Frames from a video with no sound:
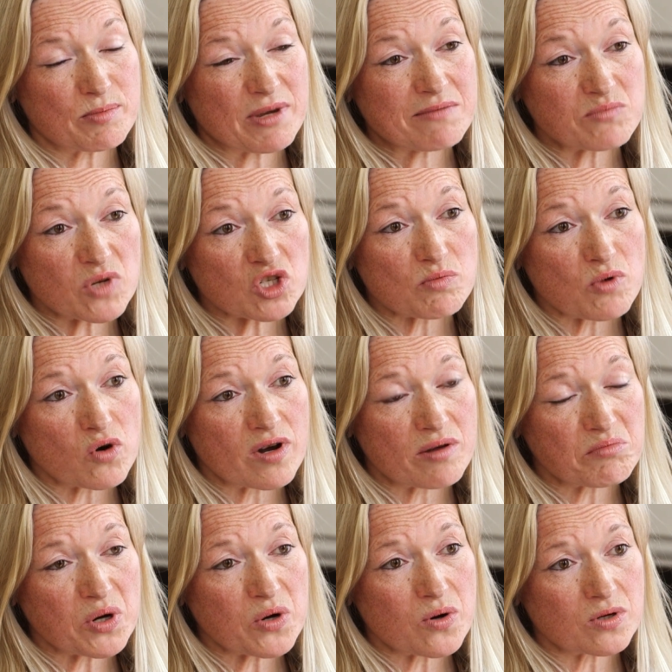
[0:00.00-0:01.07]
as being much more
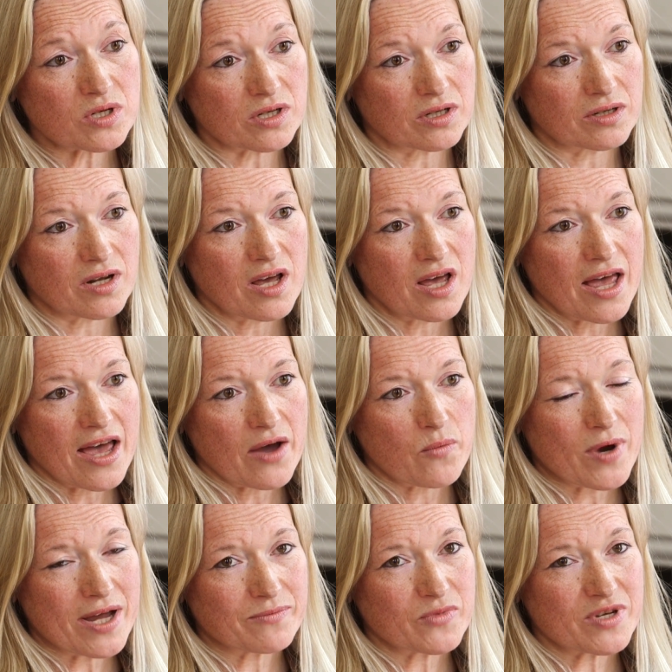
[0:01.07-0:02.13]
important
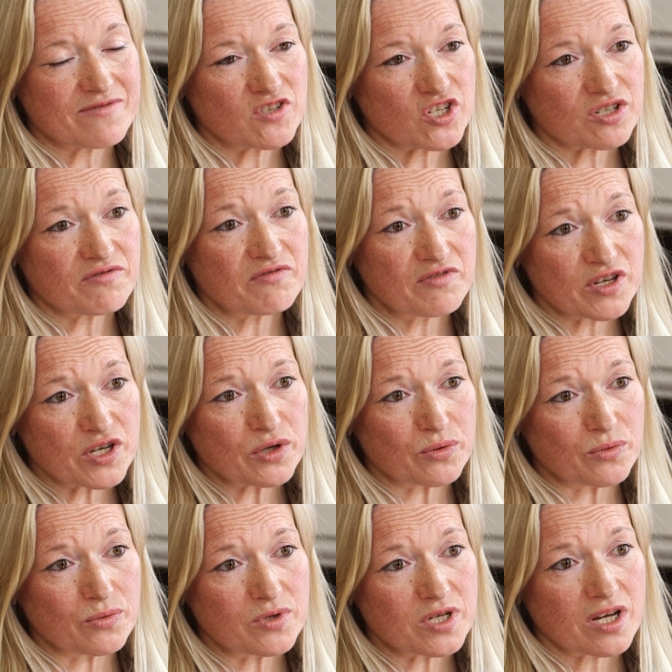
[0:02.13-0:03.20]
when we've just
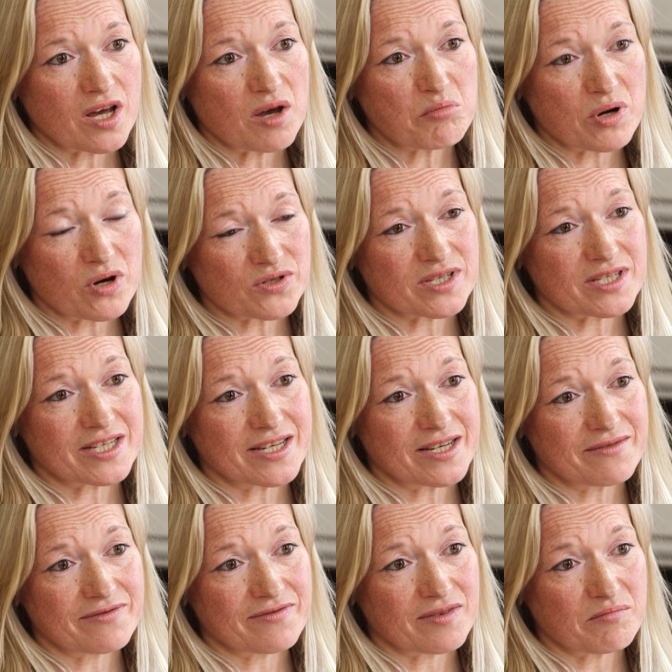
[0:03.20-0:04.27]
viewed
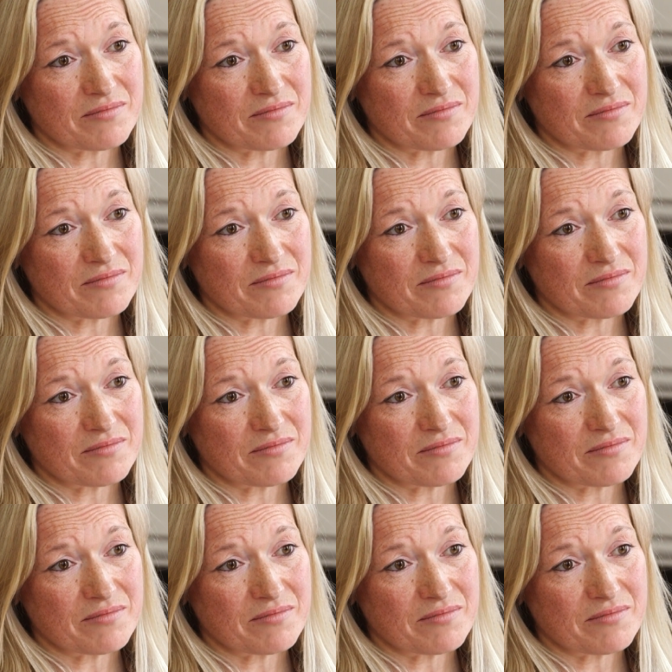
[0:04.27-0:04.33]
positive